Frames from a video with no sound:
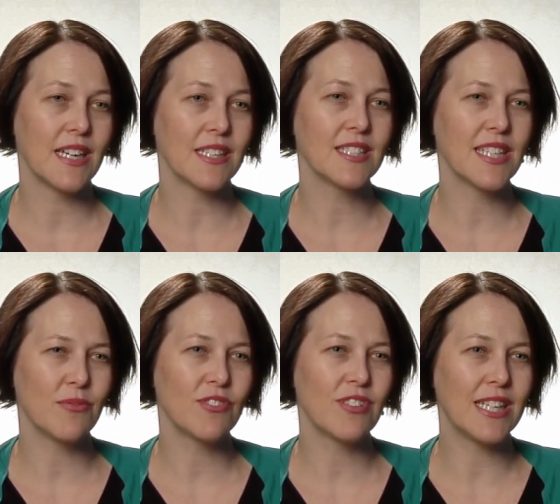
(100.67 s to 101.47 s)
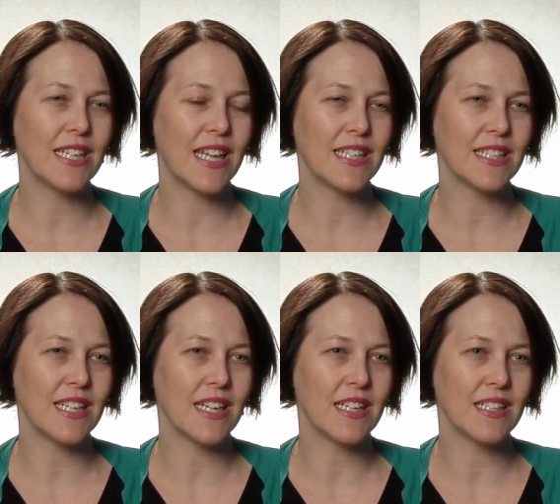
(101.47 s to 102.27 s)
because that would really let
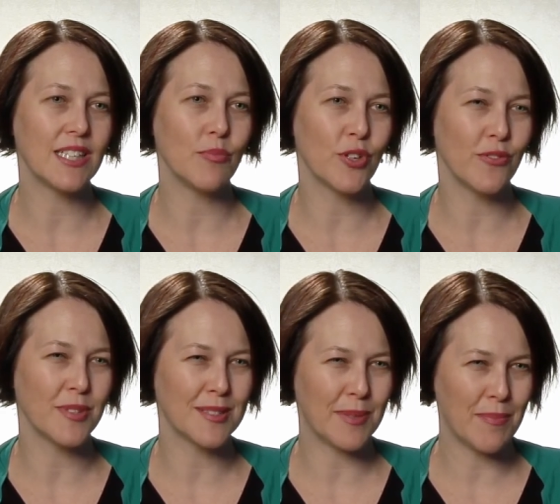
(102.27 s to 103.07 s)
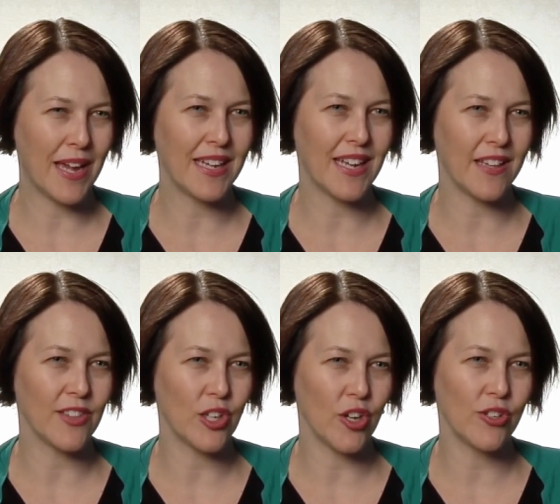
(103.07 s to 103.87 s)
uh, improvements be made
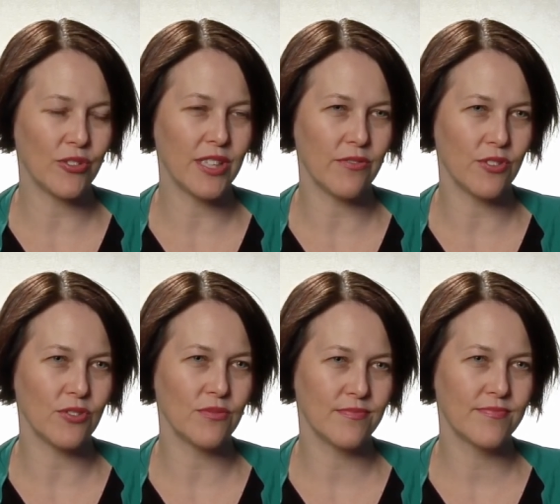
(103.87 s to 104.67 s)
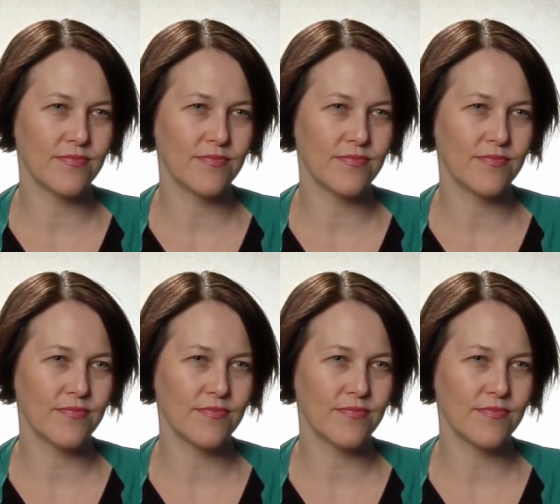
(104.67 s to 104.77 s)
at the local level.